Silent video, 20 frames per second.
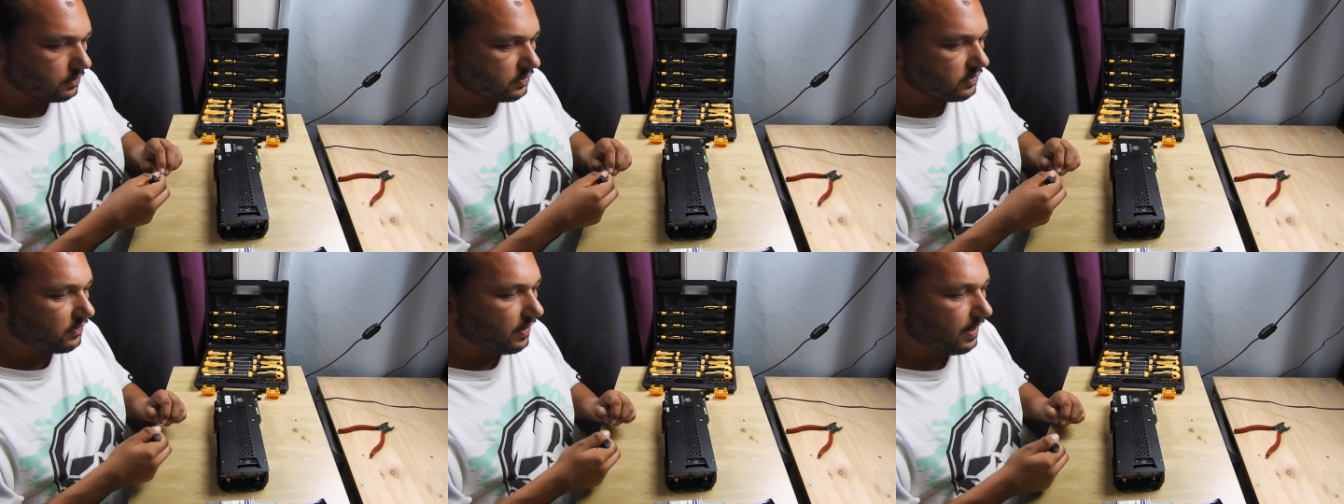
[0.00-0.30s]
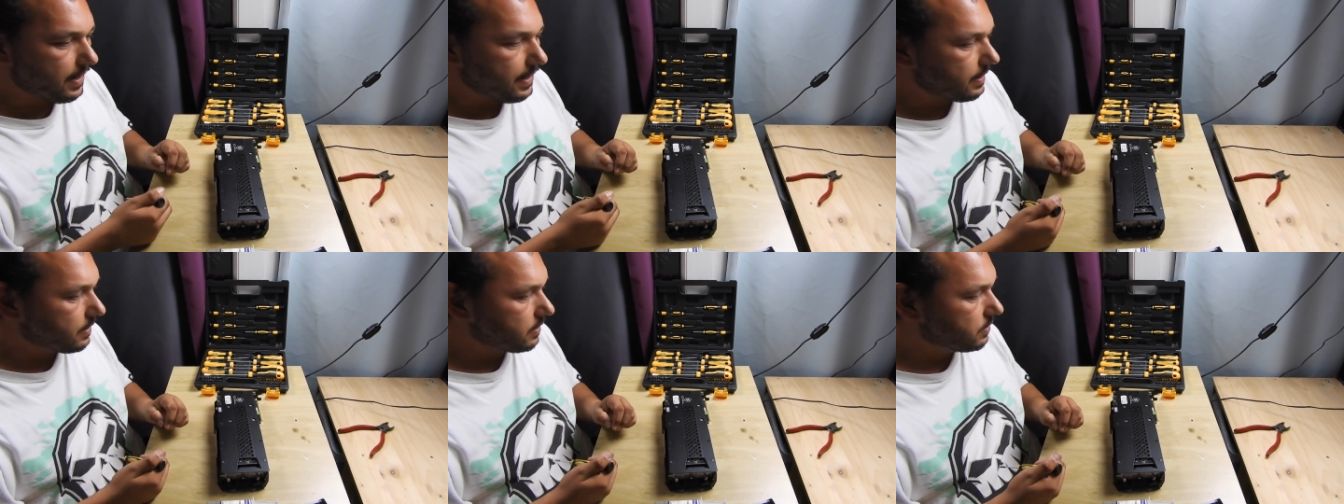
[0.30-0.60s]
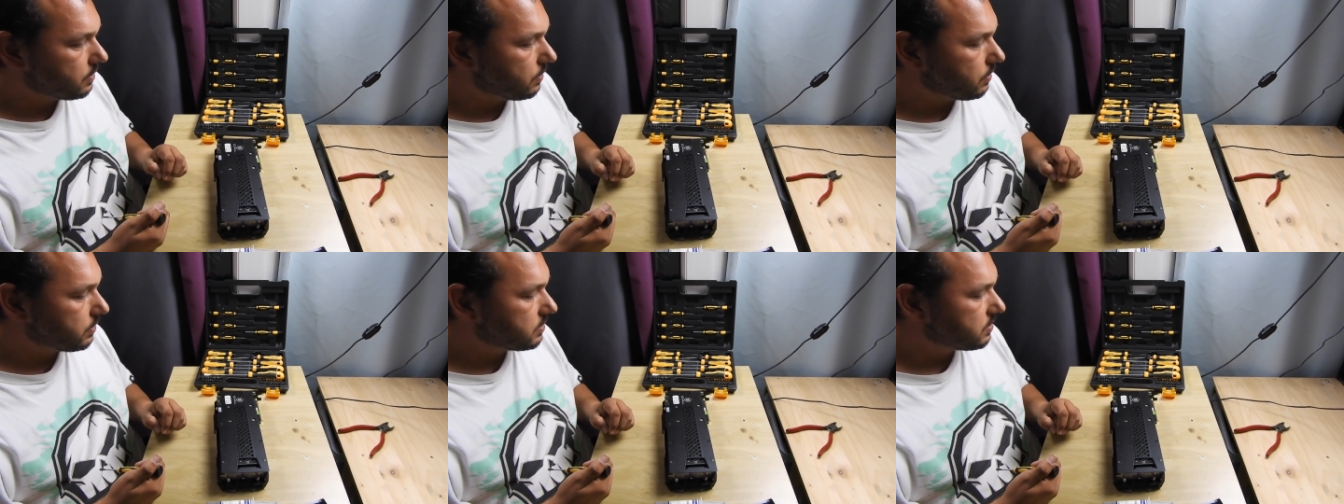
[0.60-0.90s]
tray
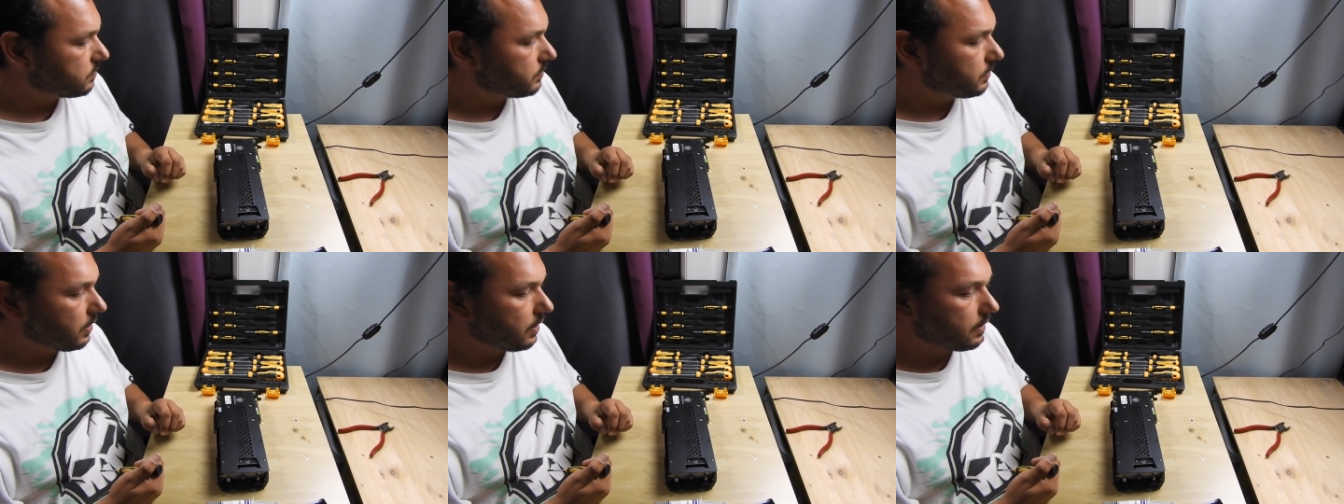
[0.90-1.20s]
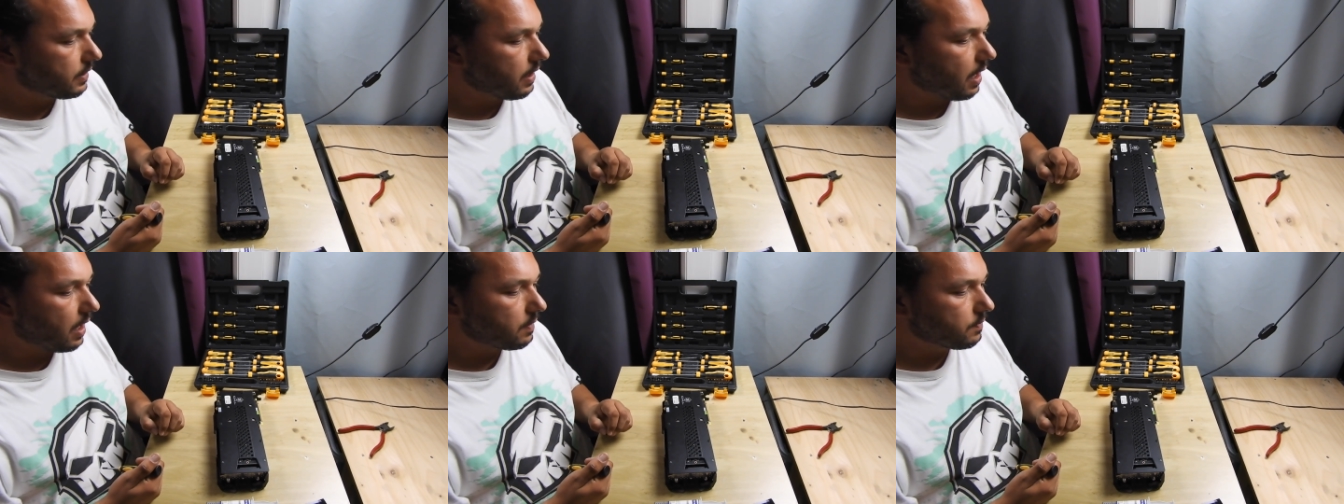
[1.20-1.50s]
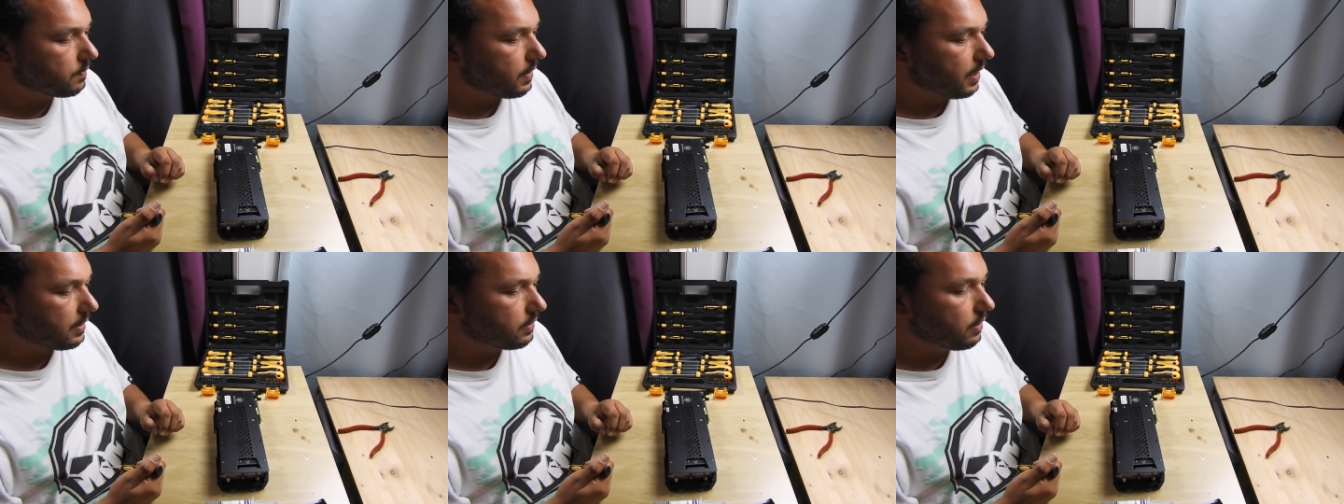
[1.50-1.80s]
or something like
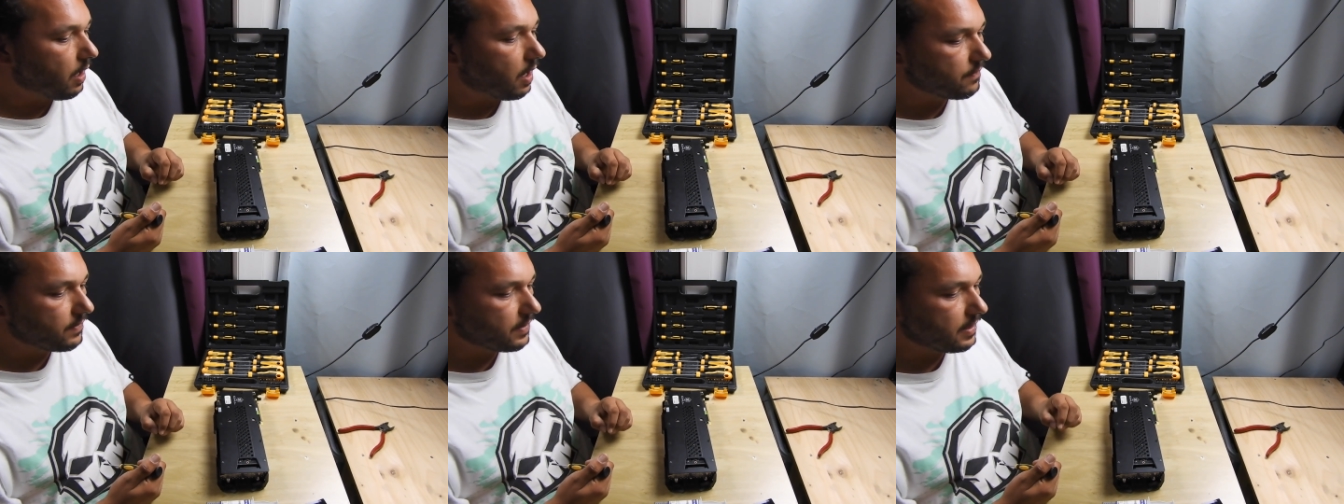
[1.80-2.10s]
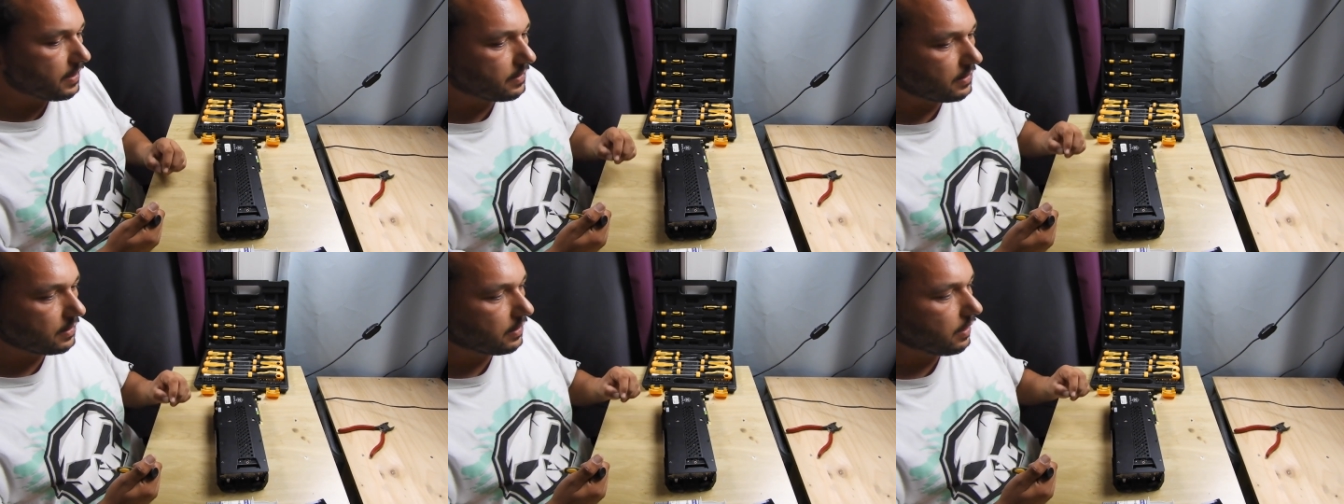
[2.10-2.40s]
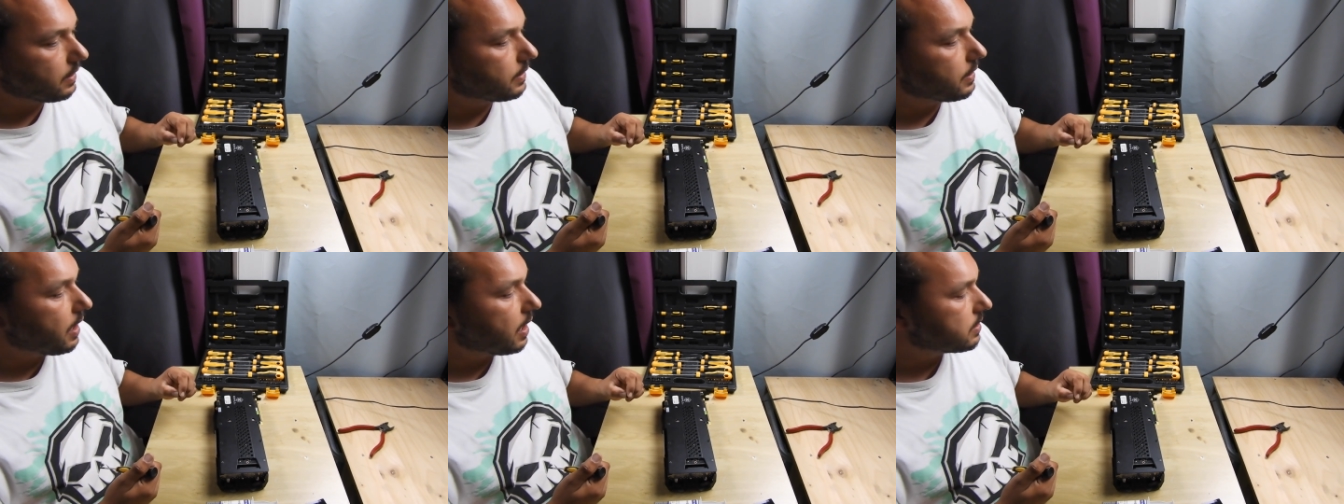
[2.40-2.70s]
that. I don't have anything
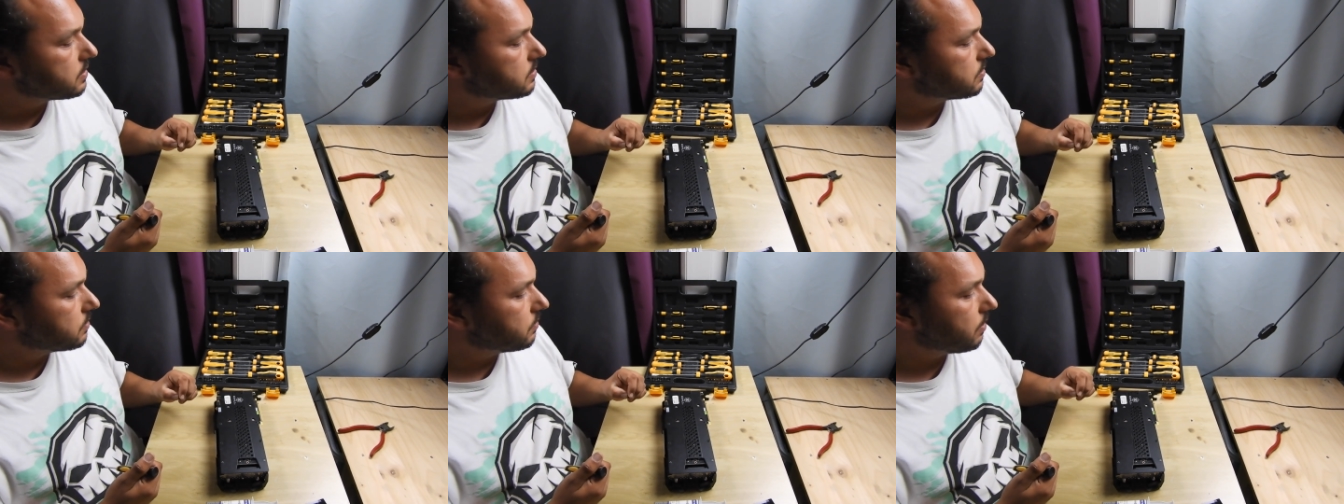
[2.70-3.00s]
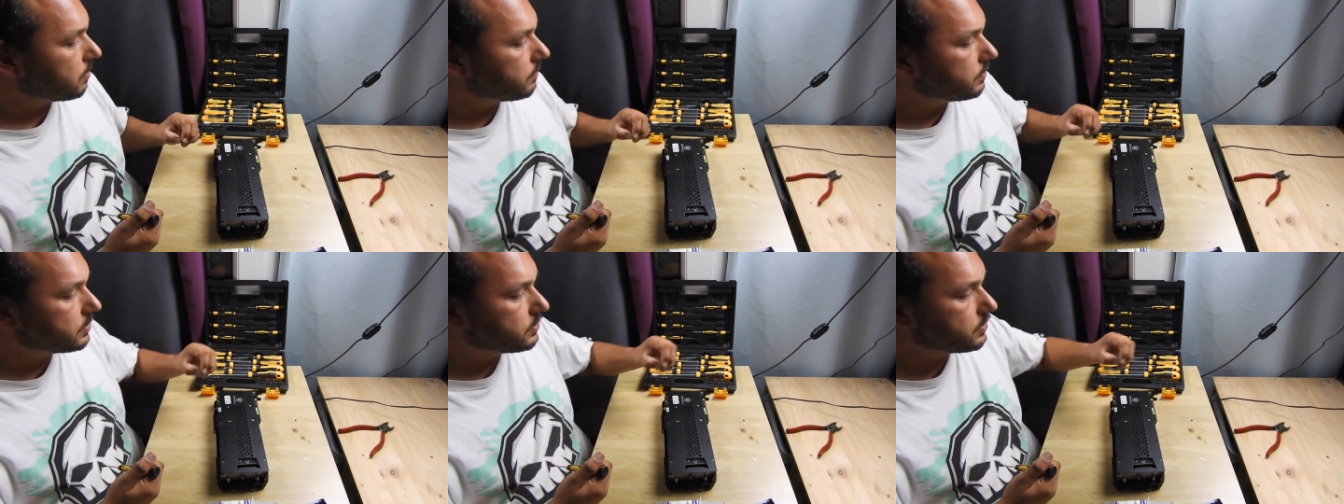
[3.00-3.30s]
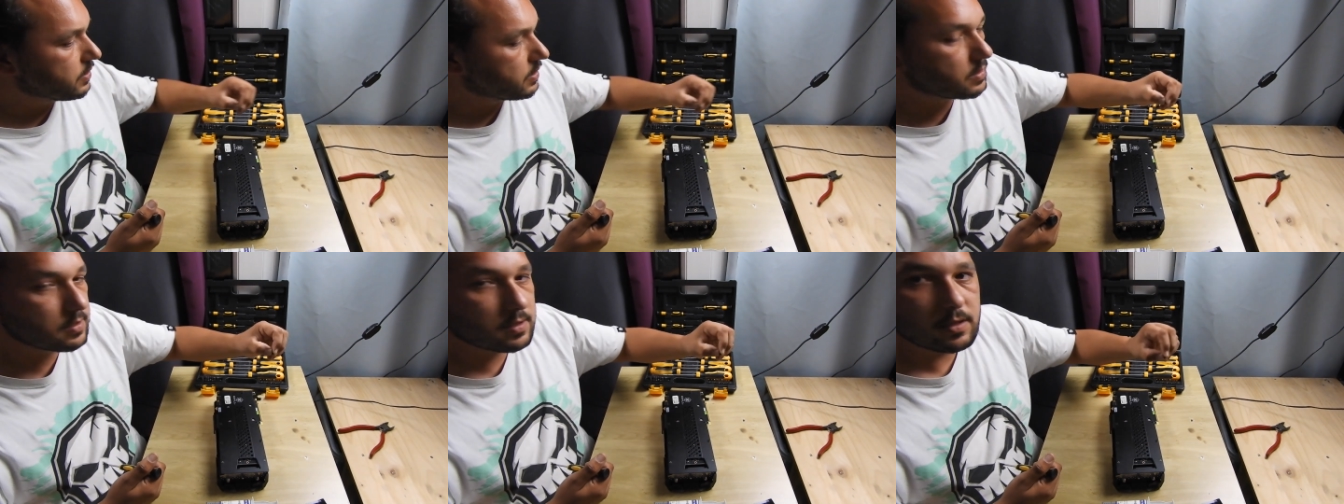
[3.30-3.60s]
like that, so I will
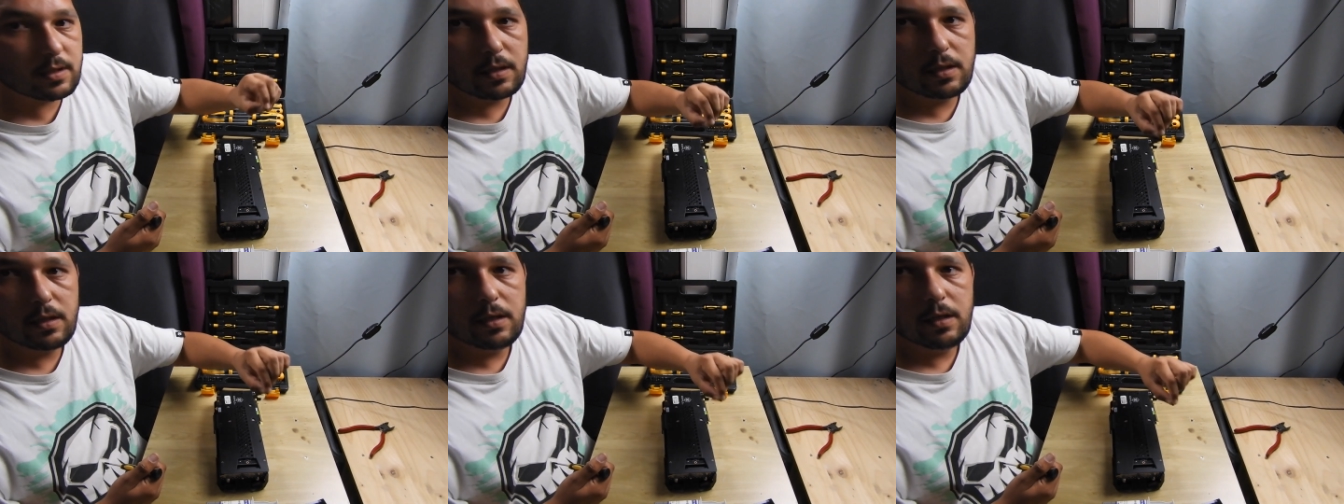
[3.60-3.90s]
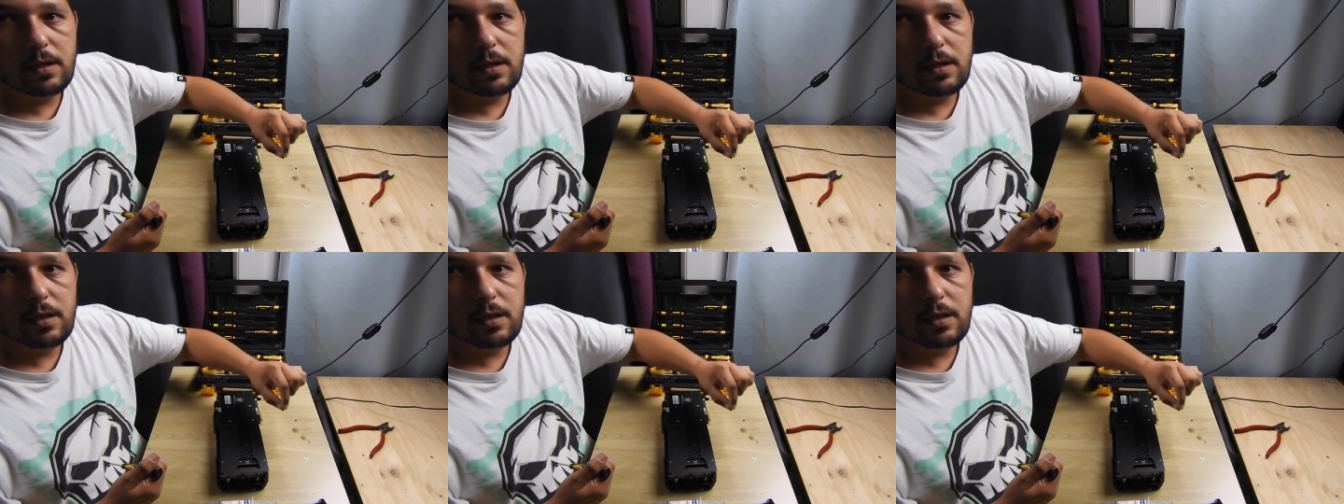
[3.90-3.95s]
just